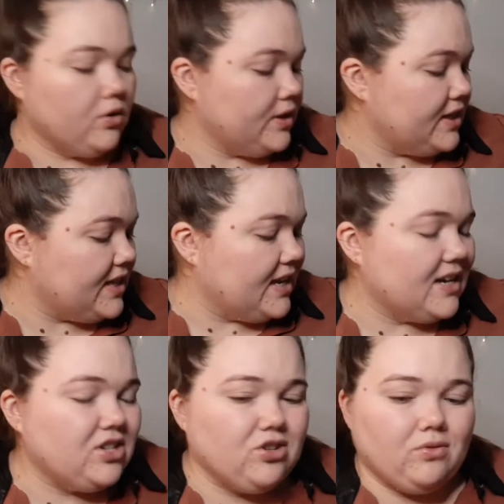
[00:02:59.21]
only thing
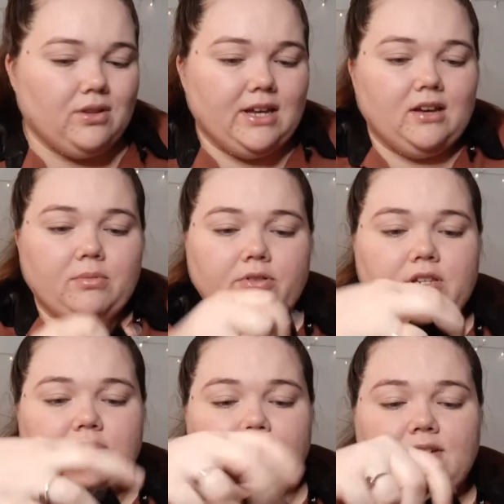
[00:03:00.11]
I don't like about
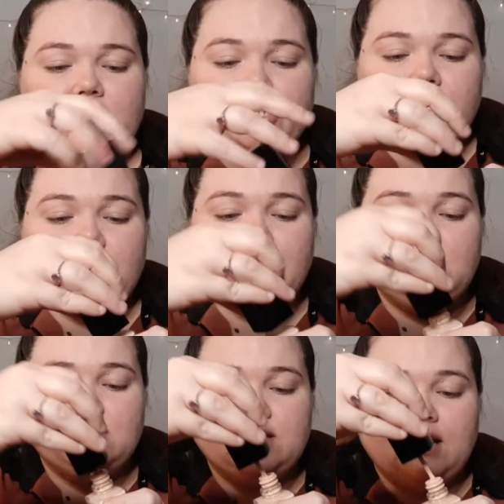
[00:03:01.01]
this foundation
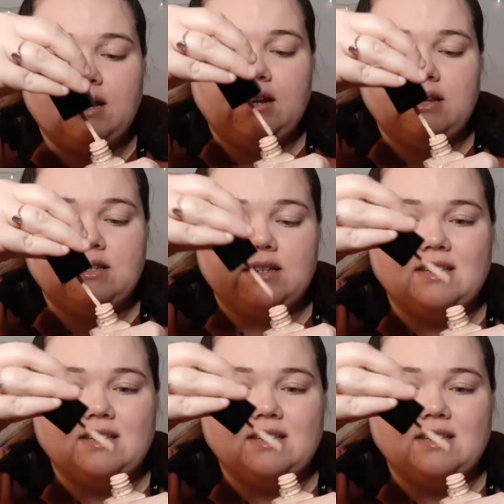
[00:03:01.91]
is that it's a